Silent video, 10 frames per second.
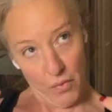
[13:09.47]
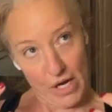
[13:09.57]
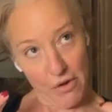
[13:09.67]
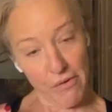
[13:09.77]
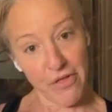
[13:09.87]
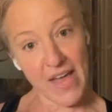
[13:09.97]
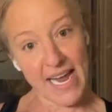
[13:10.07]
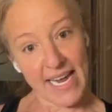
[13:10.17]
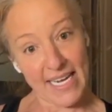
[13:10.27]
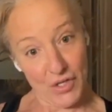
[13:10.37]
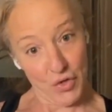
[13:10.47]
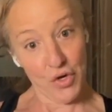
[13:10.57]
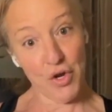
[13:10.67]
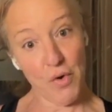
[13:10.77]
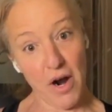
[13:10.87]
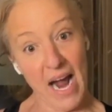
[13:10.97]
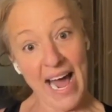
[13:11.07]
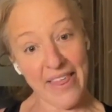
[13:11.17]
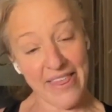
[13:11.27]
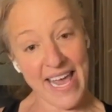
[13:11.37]
what you think is who you are
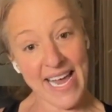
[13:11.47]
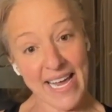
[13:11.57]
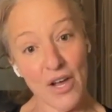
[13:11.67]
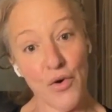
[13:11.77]
i think